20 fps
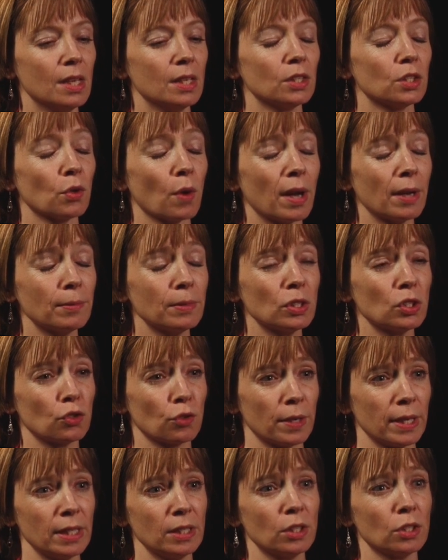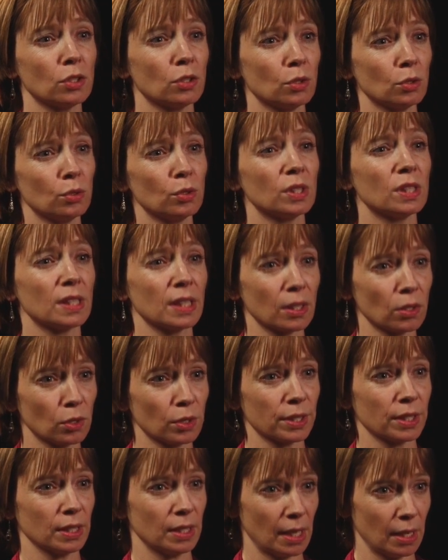So I was trained to do
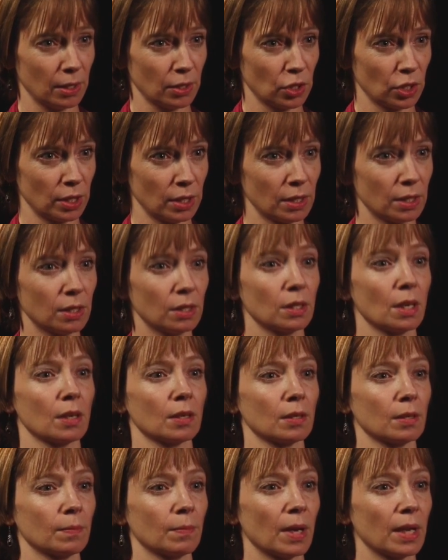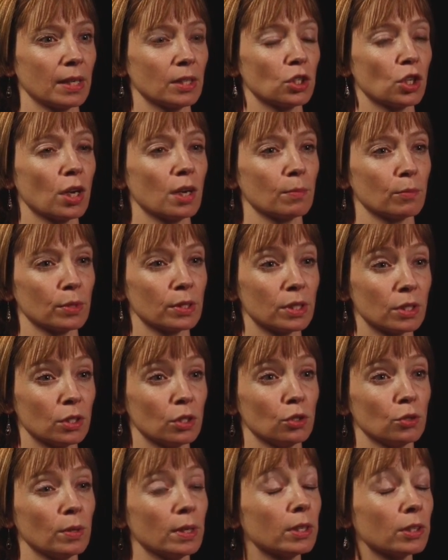signals intelligence. Uh, my job was
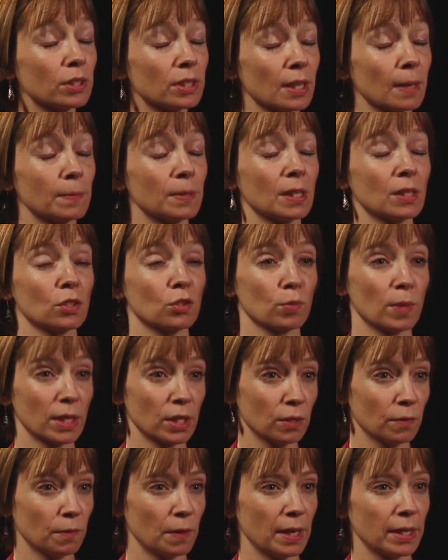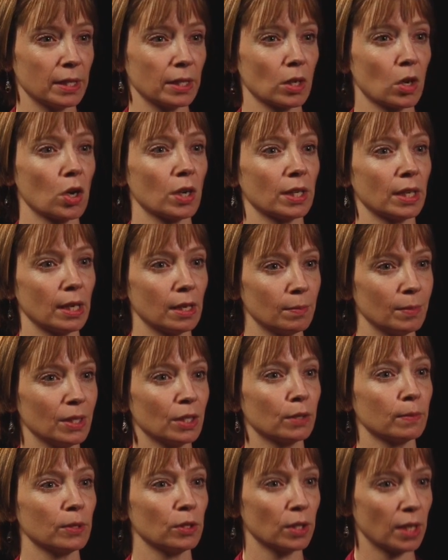to do intercept and direction finding on enemy
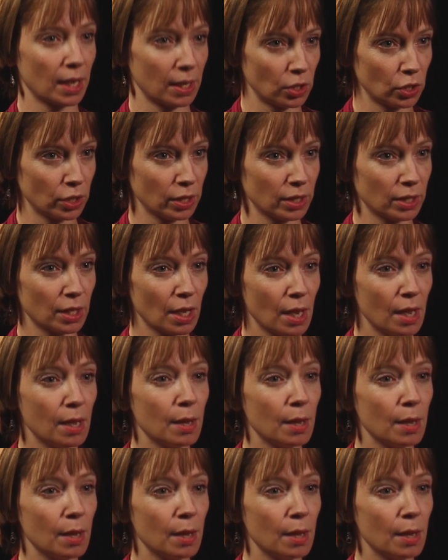communications.